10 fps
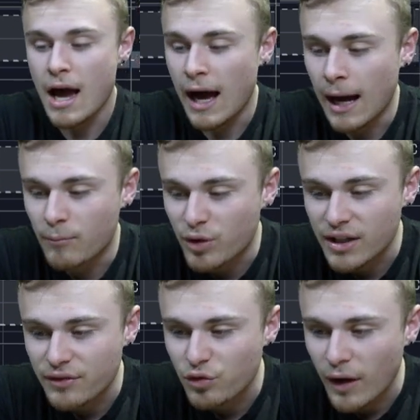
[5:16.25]
um,
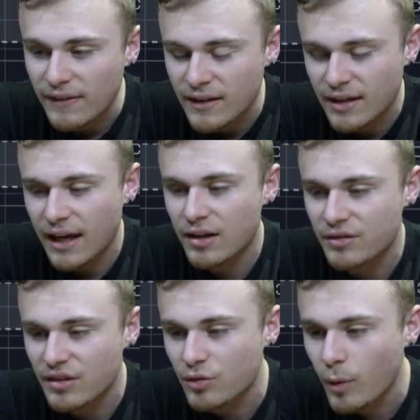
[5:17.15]
relative strength
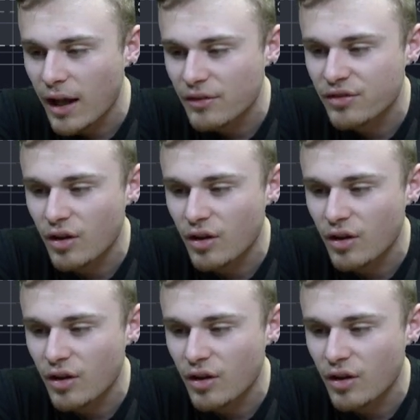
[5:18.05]
indicators as well.